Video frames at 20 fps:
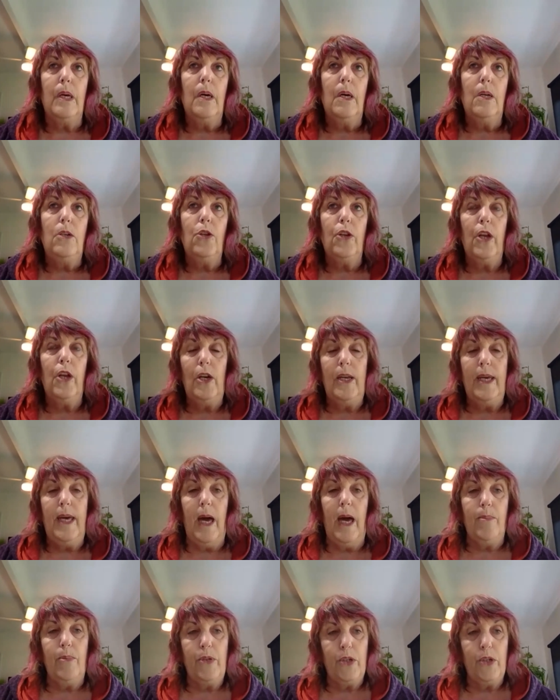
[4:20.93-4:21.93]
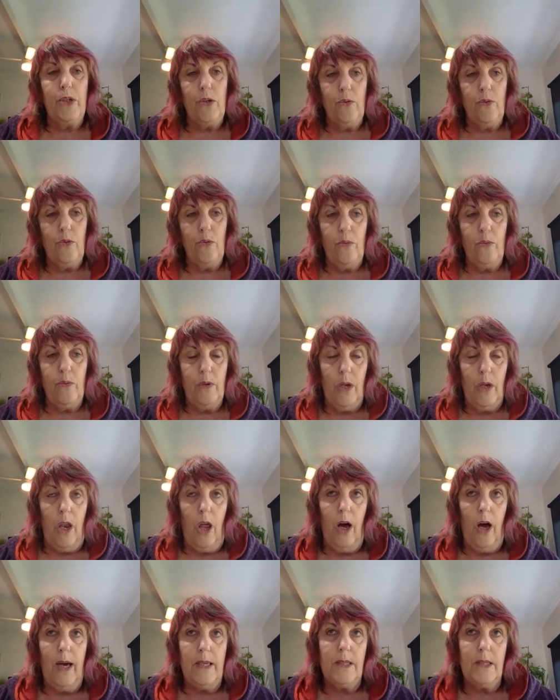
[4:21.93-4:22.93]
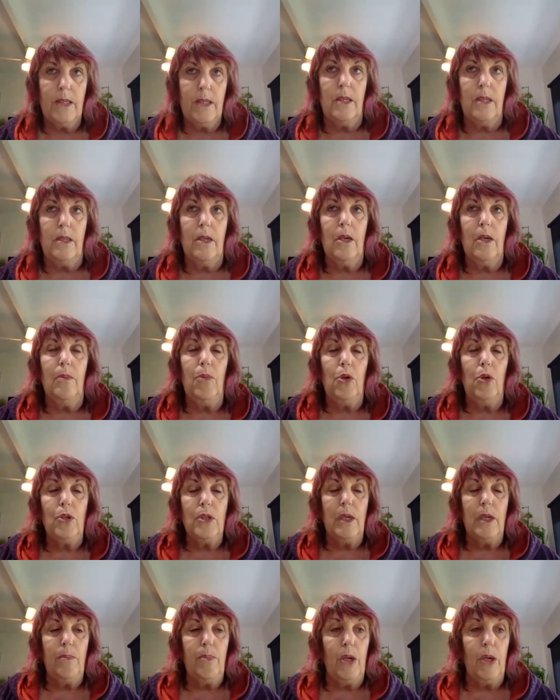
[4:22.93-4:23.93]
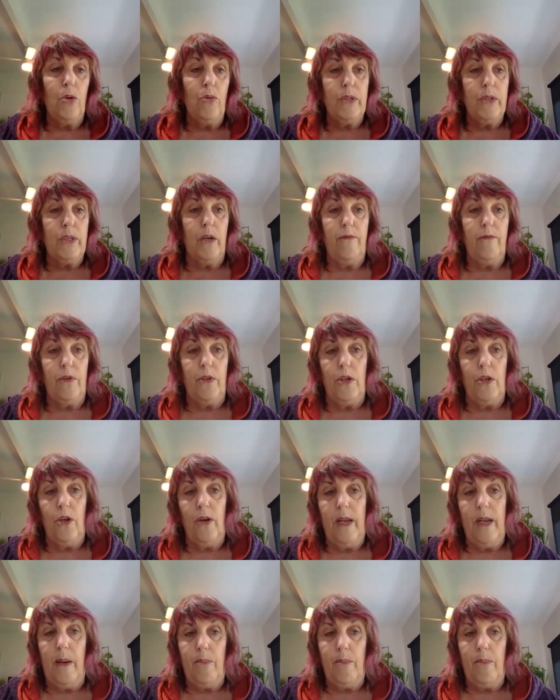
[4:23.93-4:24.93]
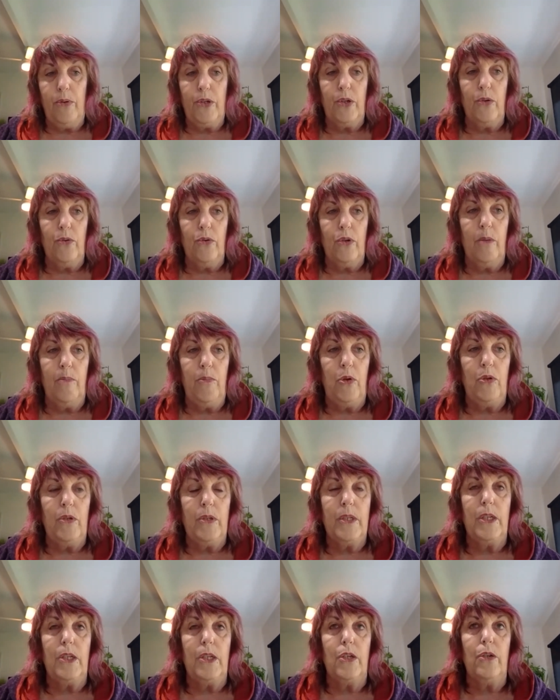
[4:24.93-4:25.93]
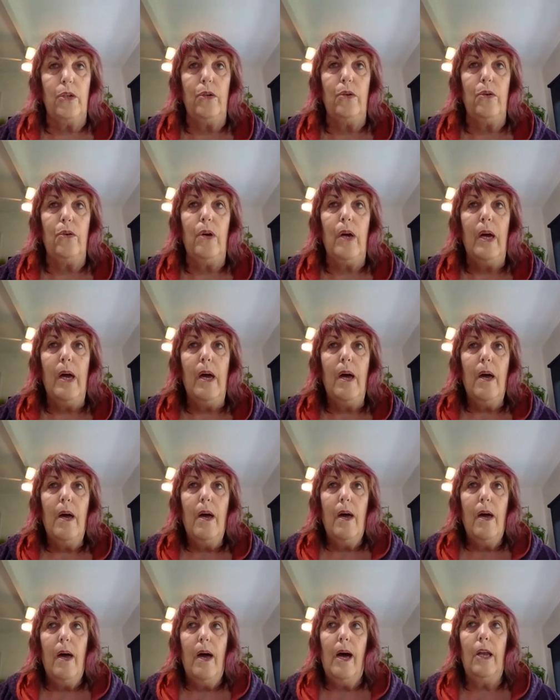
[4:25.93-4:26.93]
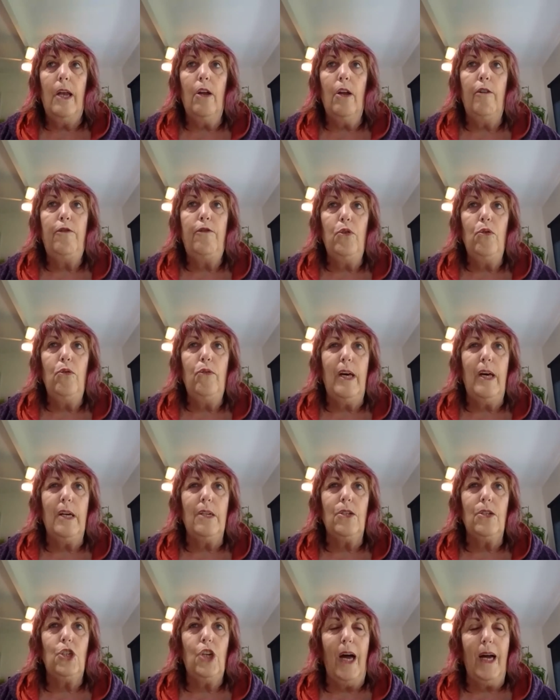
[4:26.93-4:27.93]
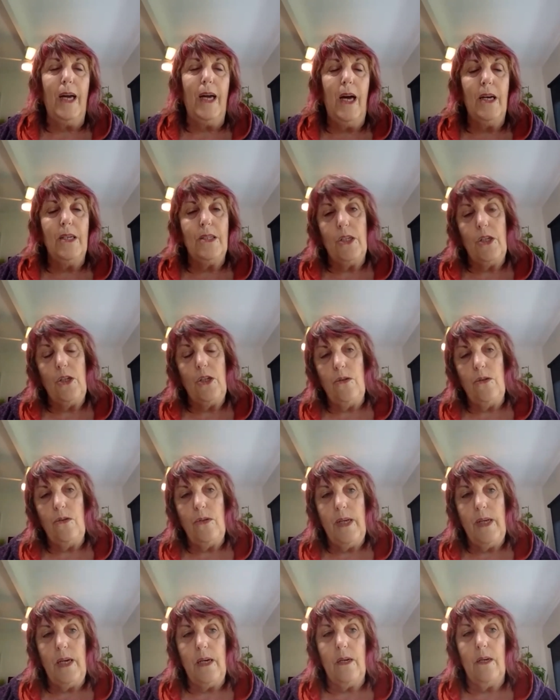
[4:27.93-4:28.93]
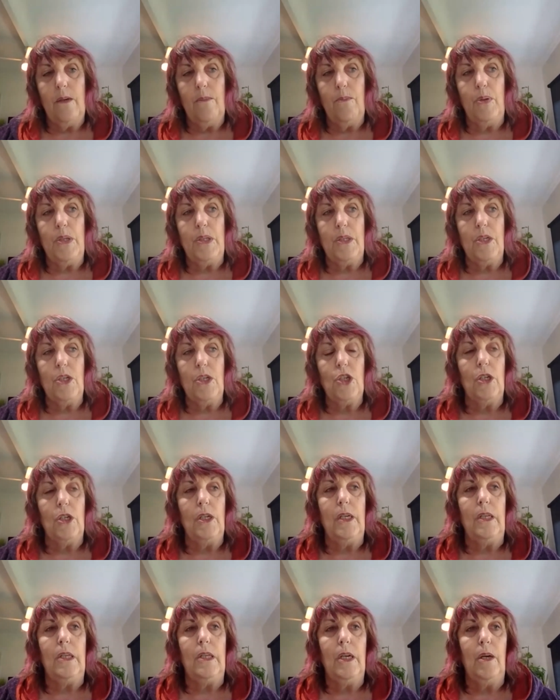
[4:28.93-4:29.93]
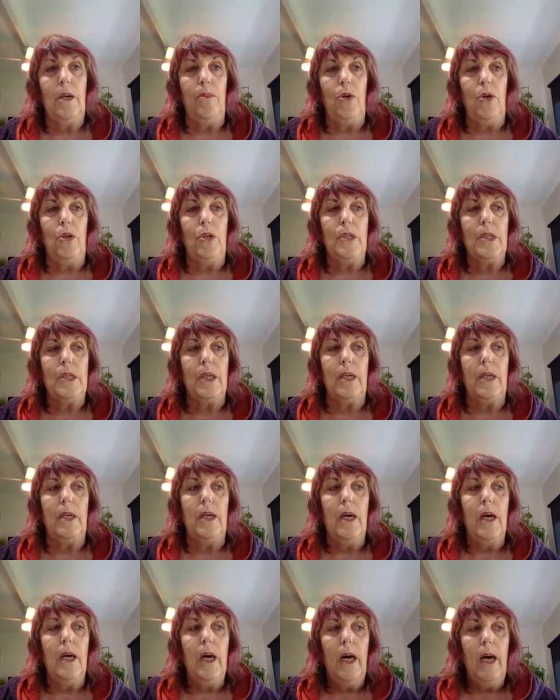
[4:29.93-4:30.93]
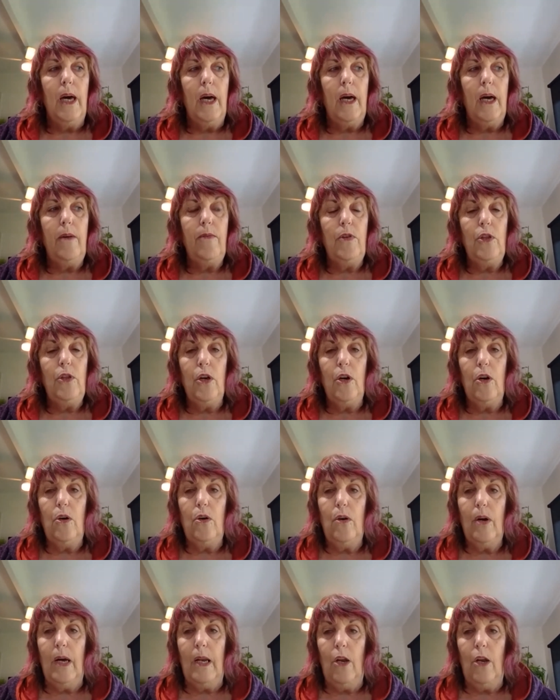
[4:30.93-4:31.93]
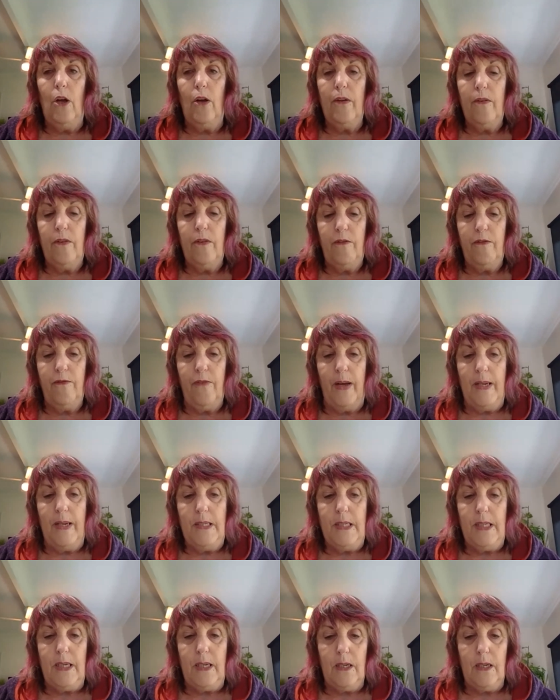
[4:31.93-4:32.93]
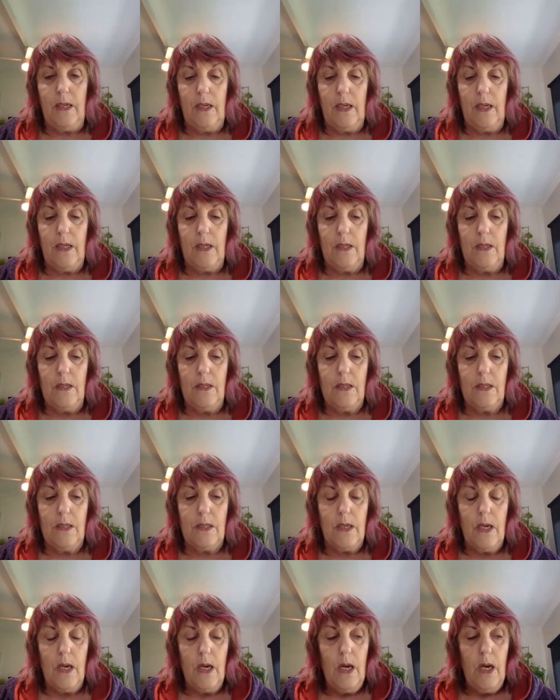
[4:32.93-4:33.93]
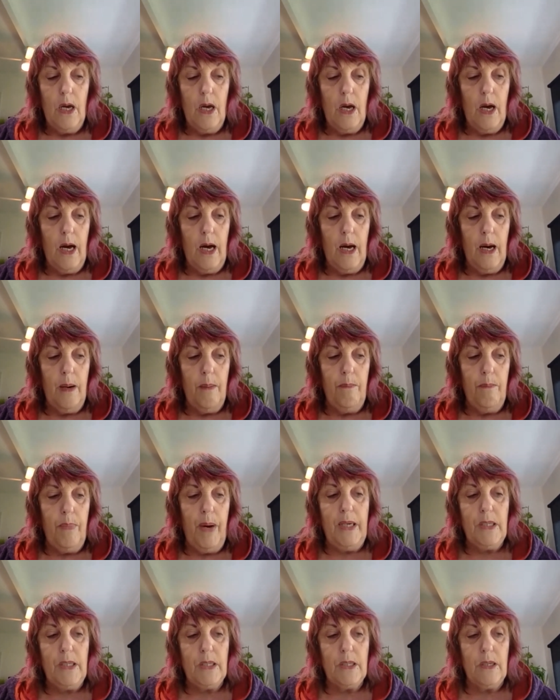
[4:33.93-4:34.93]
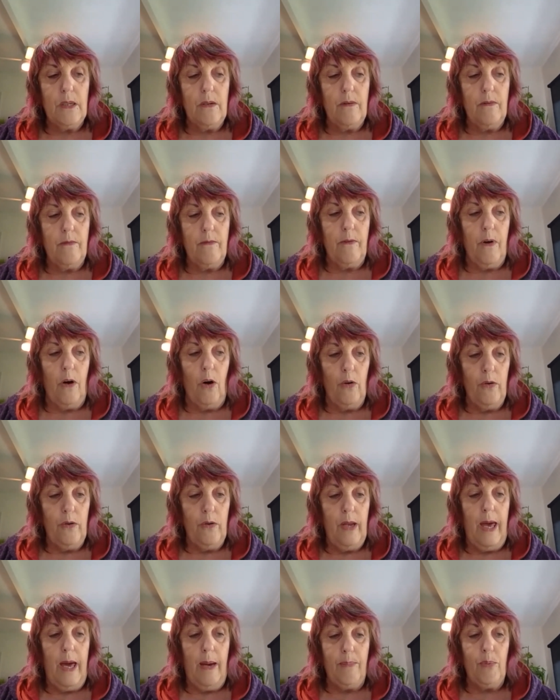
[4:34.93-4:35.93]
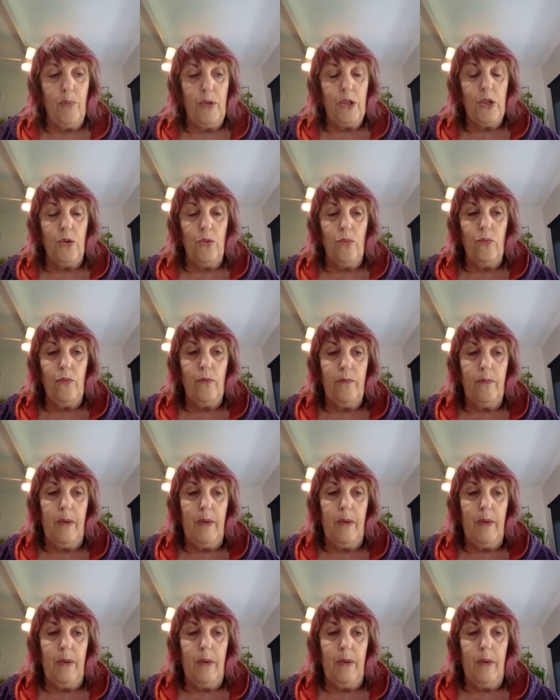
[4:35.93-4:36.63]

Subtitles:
not only Aboriginal clients in the community, but also for the non-Aboriginal community too. And I feel that CHAC has a unique position in the community, even though a lot of the funding is based on Aboriginal